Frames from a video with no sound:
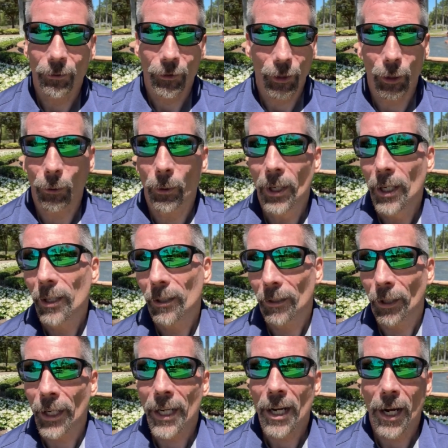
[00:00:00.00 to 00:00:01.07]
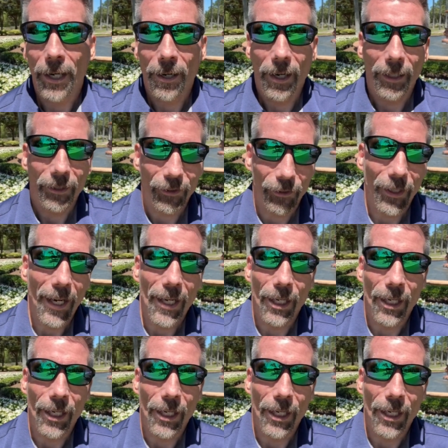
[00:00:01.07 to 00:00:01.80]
So lean on us and